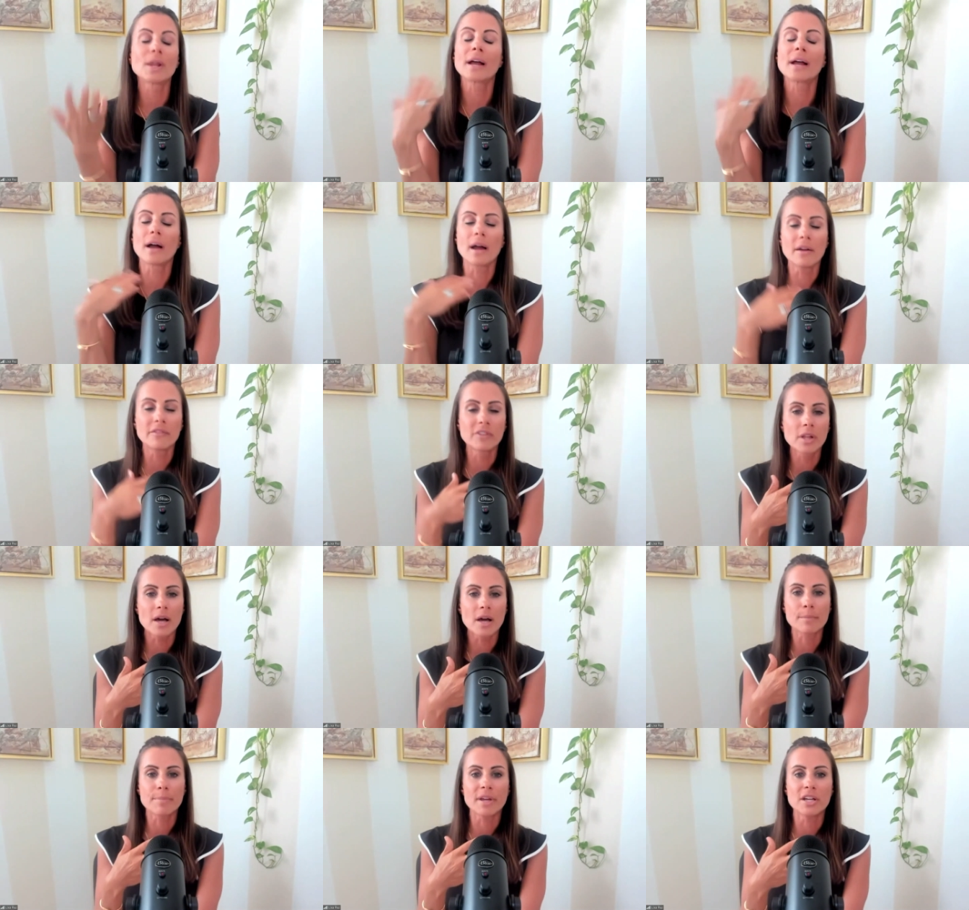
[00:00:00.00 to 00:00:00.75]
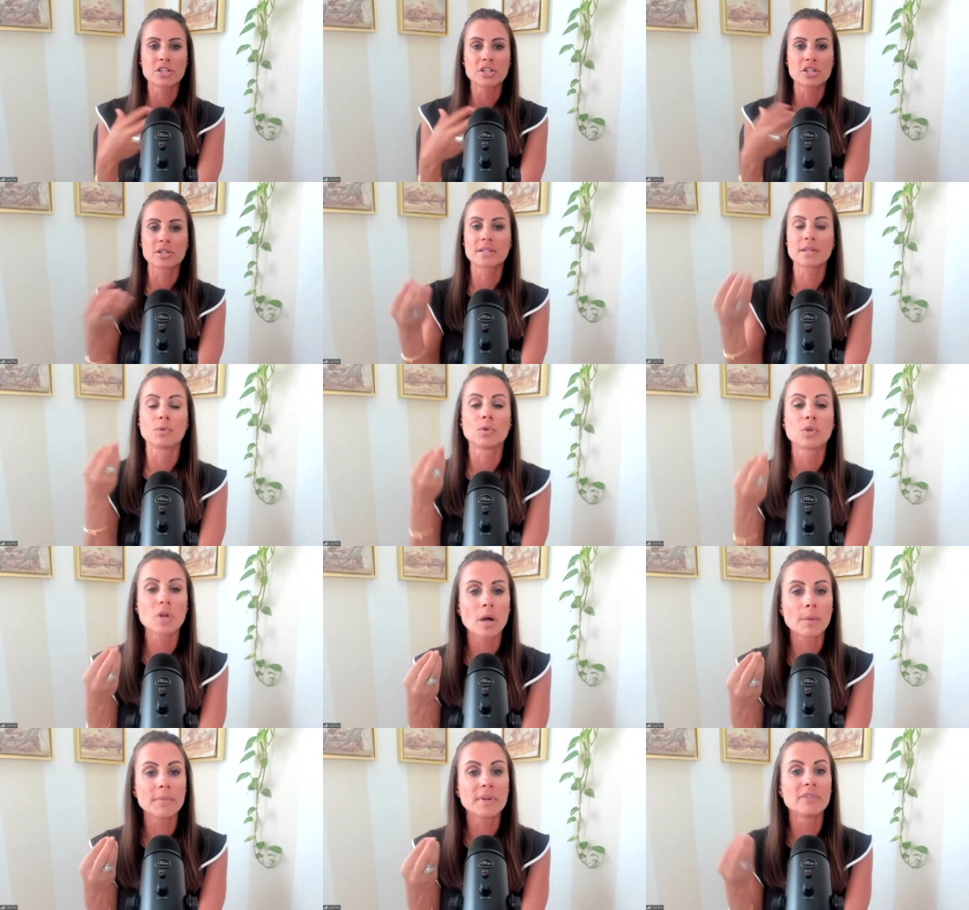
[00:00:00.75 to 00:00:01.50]
like, I have a lot of patients that will
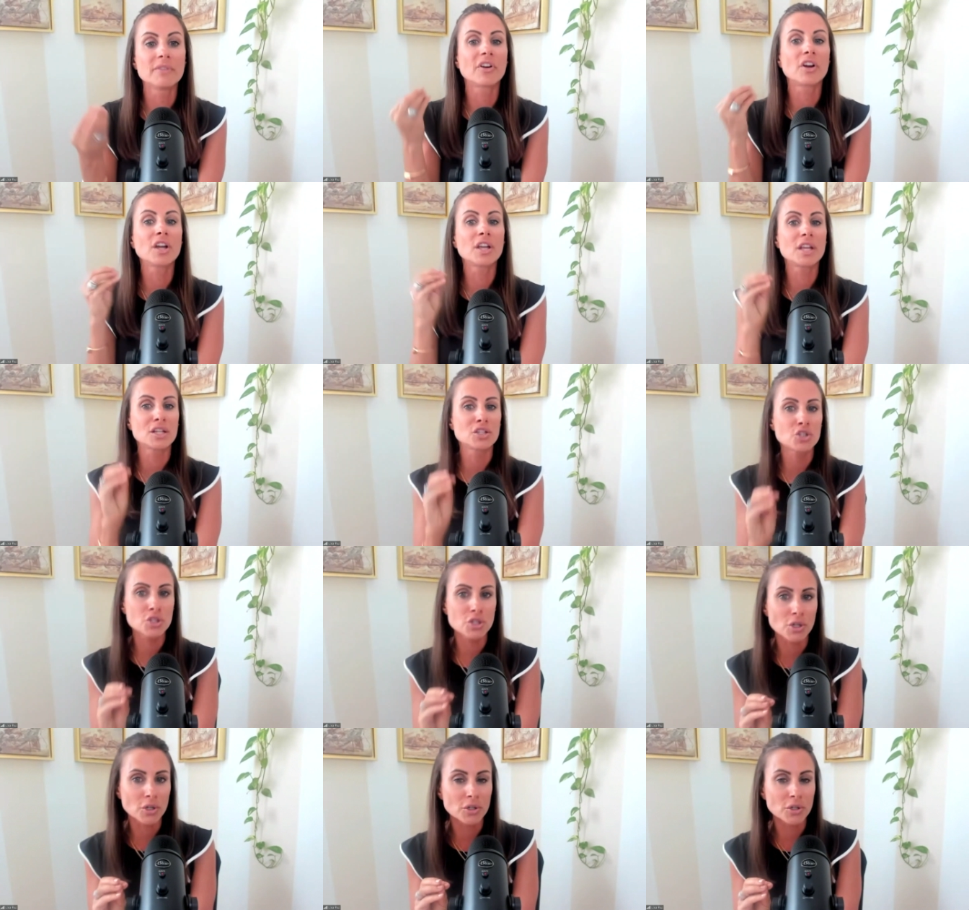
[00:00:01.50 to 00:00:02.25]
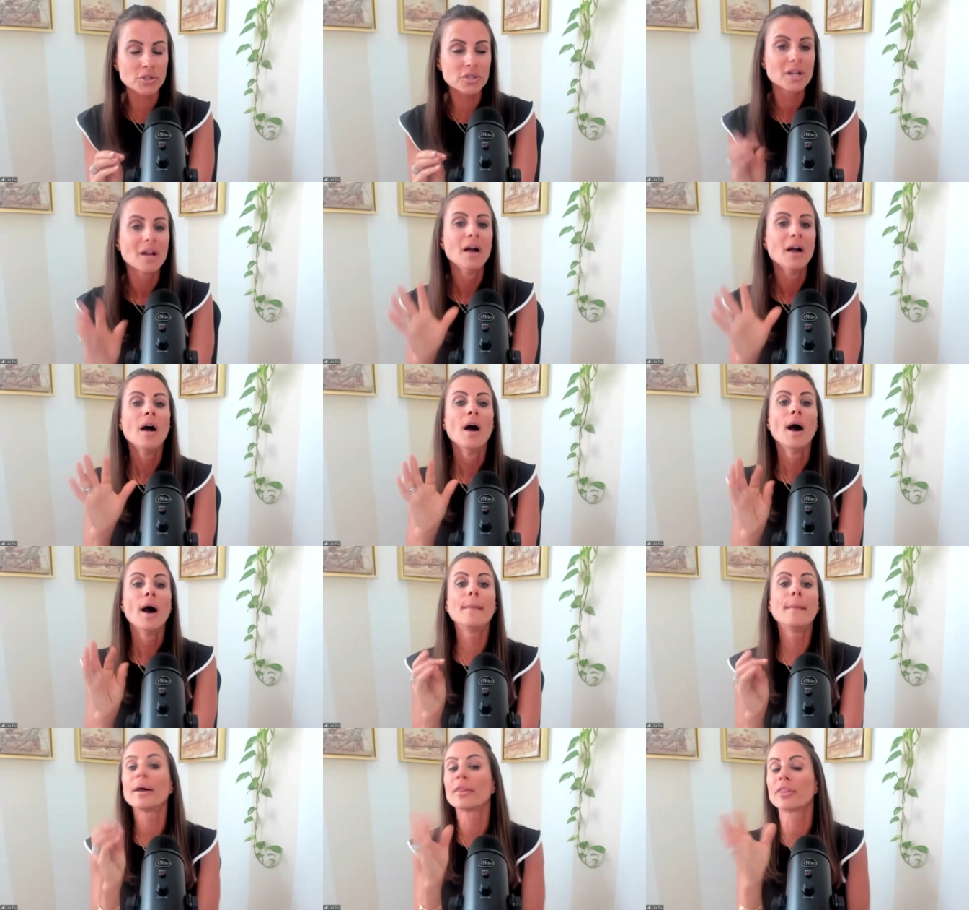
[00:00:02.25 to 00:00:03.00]
come in very concerned
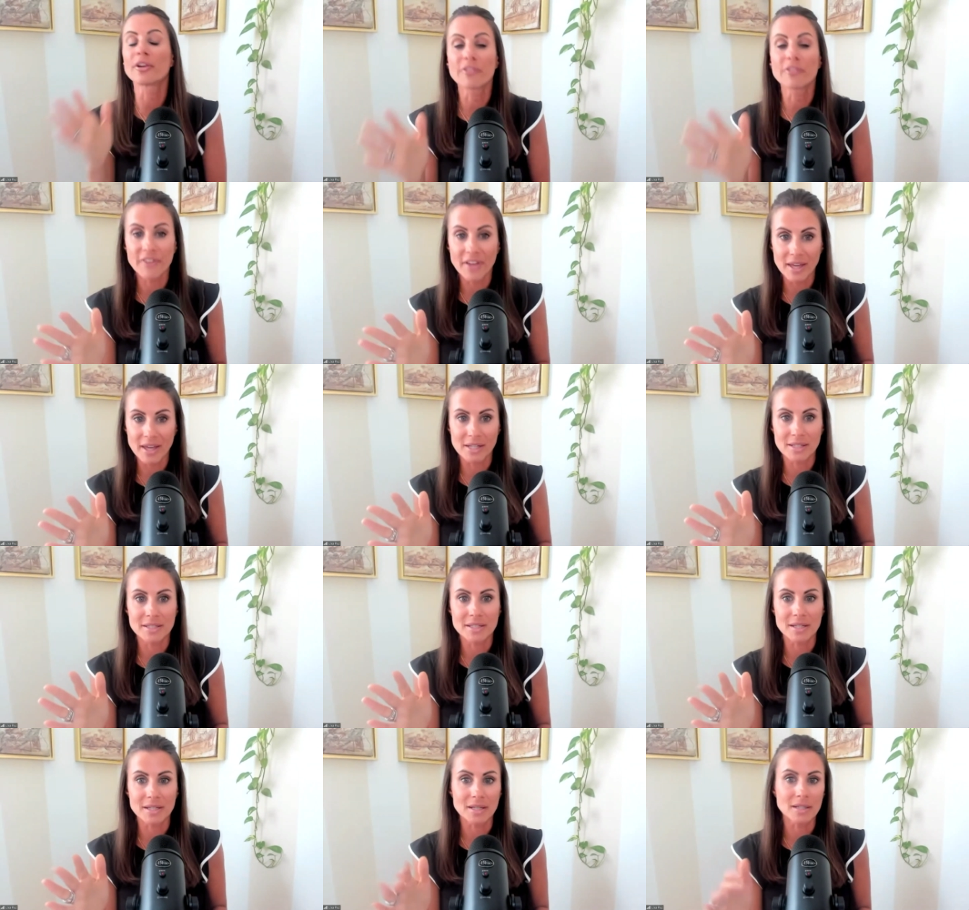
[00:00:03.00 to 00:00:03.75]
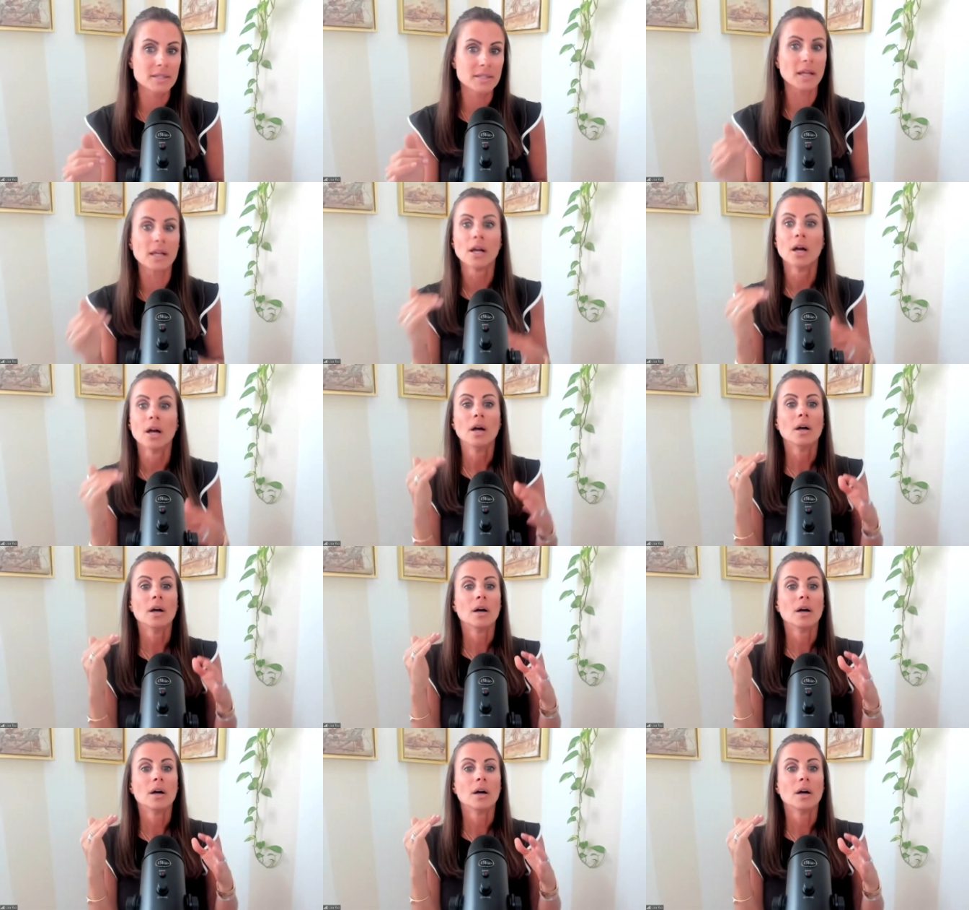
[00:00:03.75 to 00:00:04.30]
about their fantasies. Like,